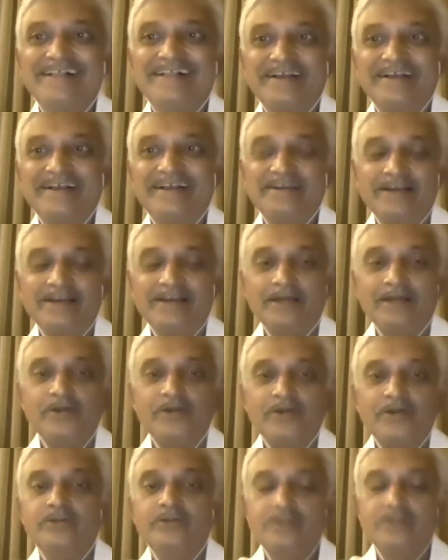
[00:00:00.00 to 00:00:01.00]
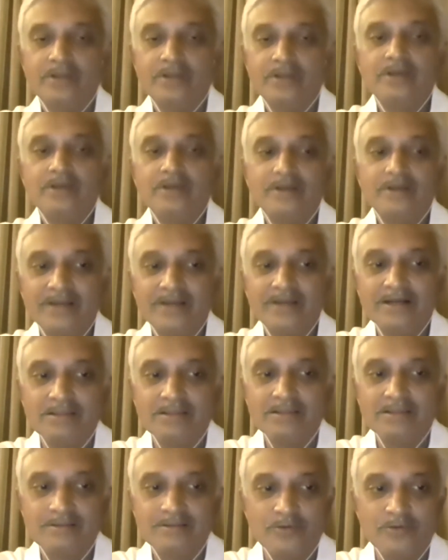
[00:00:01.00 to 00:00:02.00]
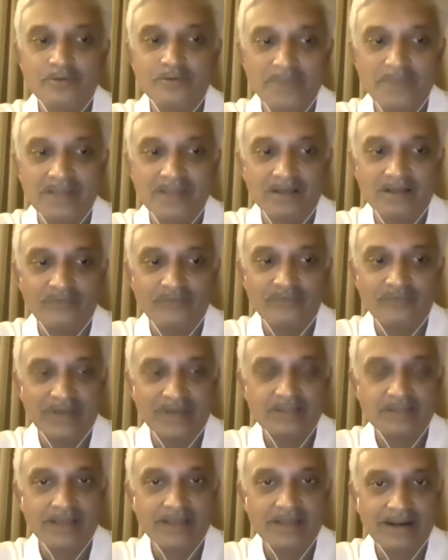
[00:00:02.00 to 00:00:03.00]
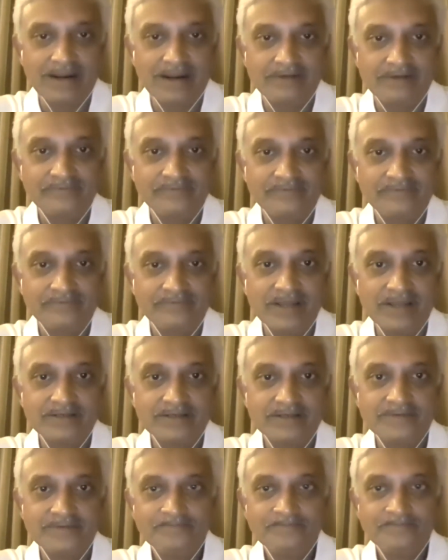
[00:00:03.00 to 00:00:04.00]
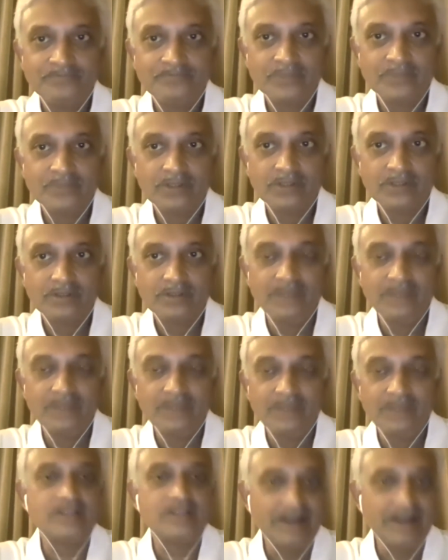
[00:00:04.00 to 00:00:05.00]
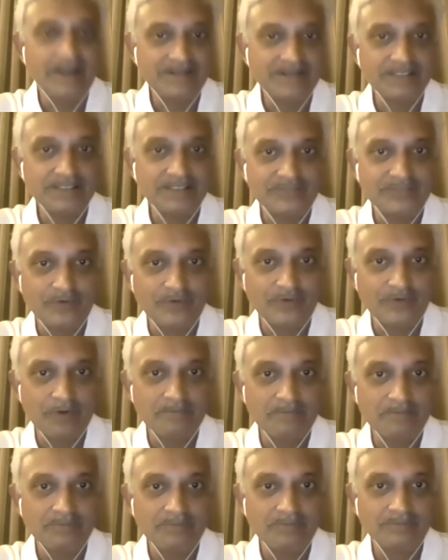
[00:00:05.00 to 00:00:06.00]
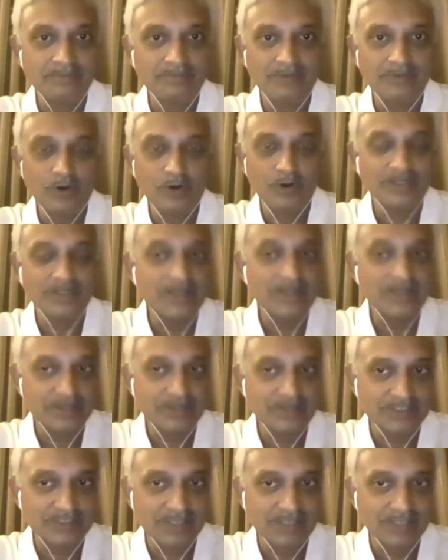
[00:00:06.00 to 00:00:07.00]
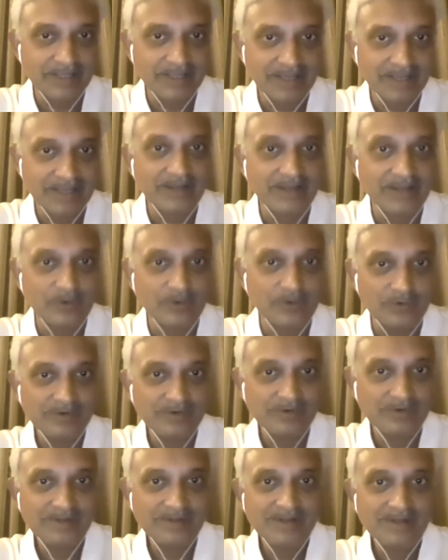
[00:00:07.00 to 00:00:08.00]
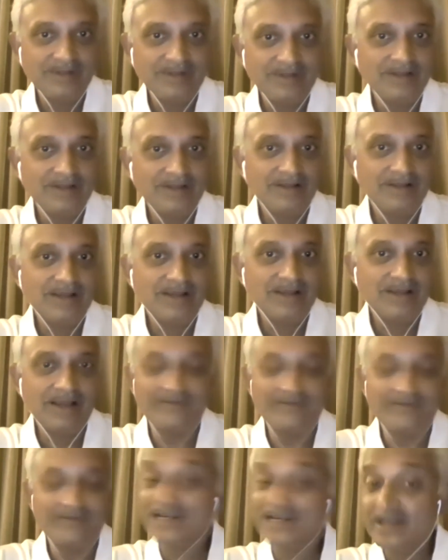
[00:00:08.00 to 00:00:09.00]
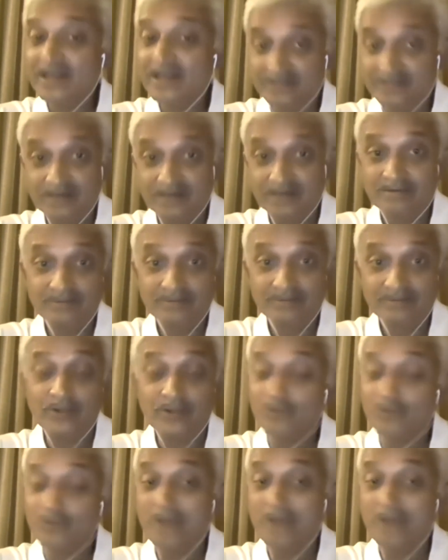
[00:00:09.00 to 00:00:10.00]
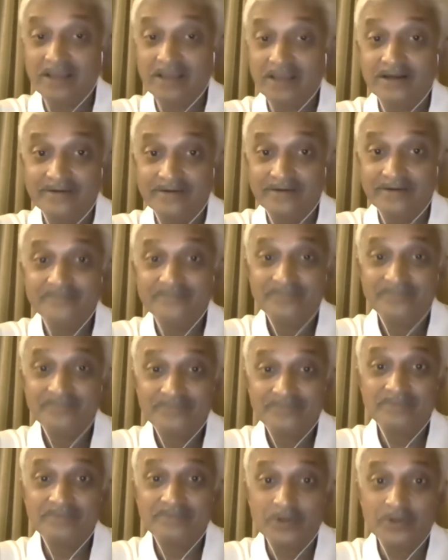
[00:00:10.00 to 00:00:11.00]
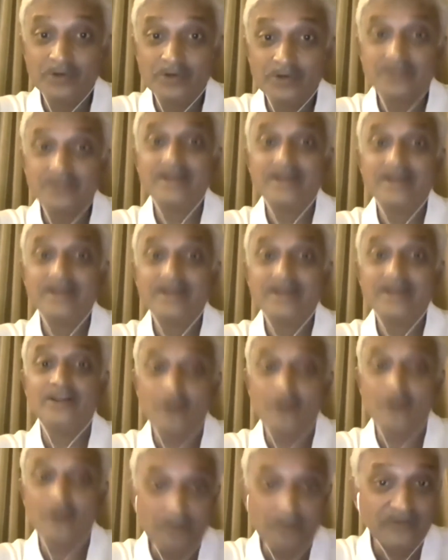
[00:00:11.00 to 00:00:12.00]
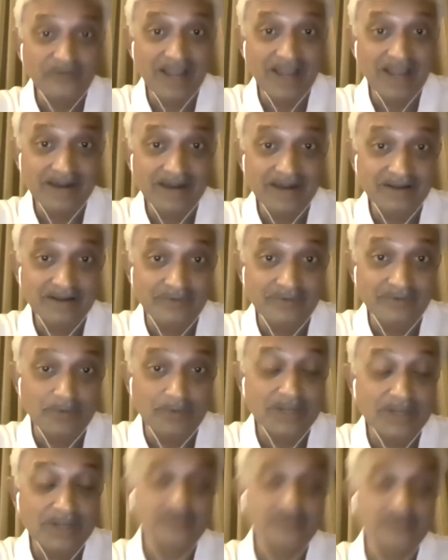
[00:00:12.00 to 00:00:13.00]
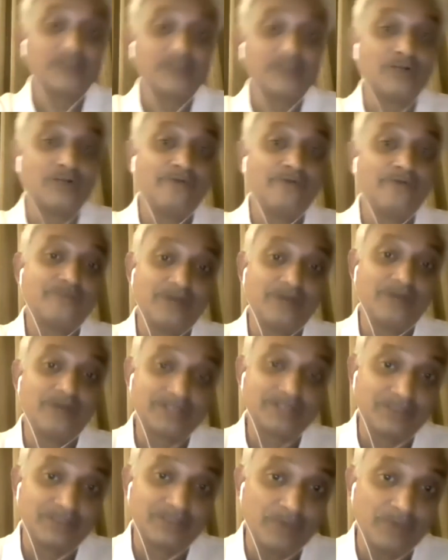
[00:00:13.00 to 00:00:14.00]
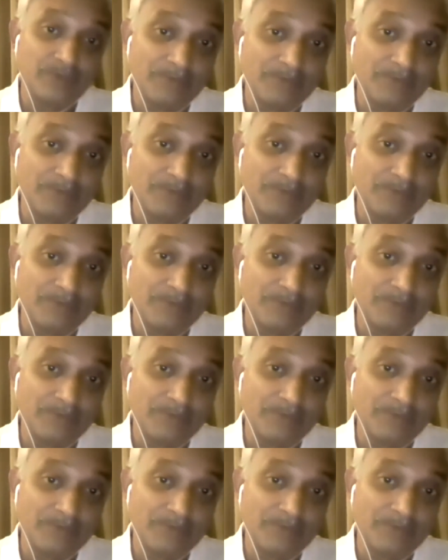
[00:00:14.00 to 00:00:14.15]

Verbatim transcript: yeah, no, uh, it is, to me, it is very sad that even the scientists from organizations like NIO have neglected their own backyard because at the drop of a hat, everybody's rushing off to Lakshadweep